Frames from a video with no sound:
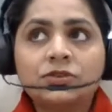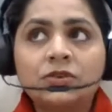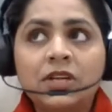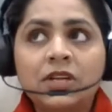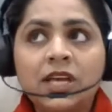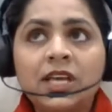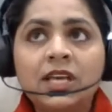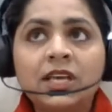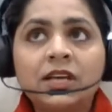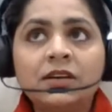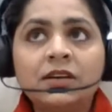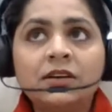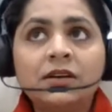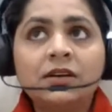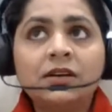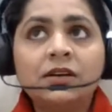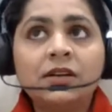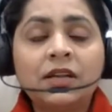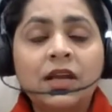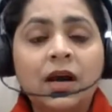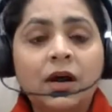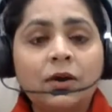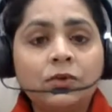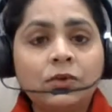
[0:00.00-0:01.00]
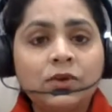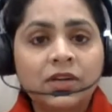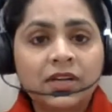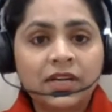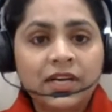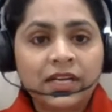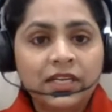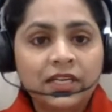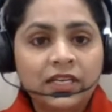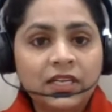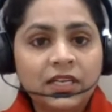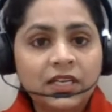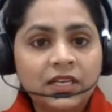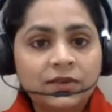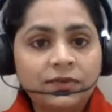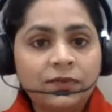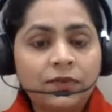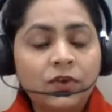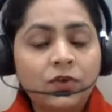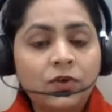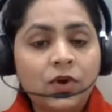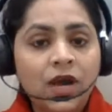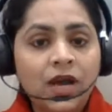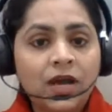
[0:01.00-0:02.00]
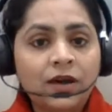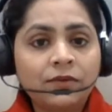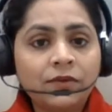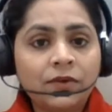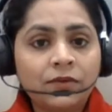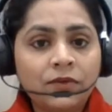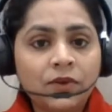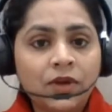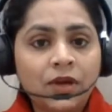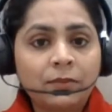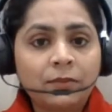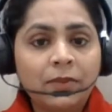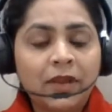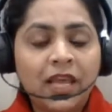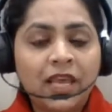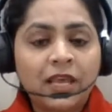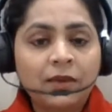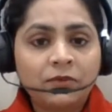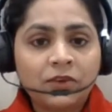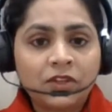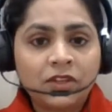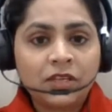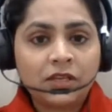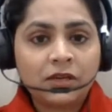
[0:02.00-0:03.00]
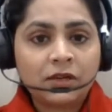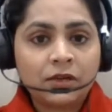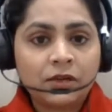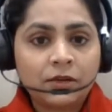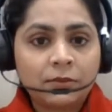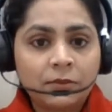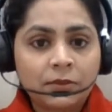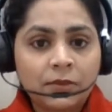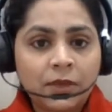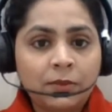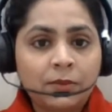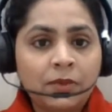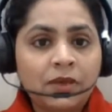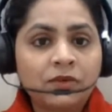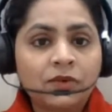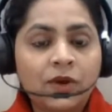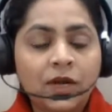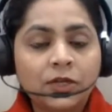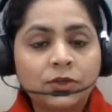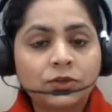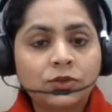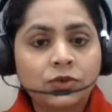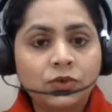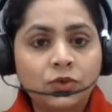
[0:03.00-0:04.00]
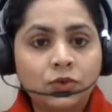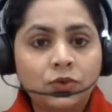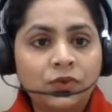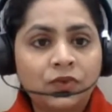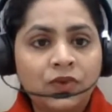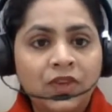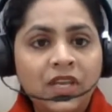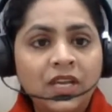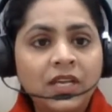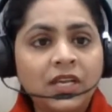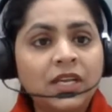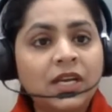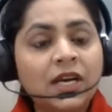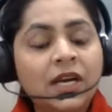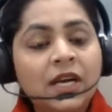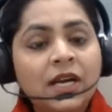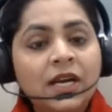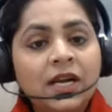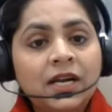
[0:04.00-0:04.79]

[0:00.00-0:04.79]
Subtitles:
So like a loud rattle, if you are playing within maybe 1 to 2 feet,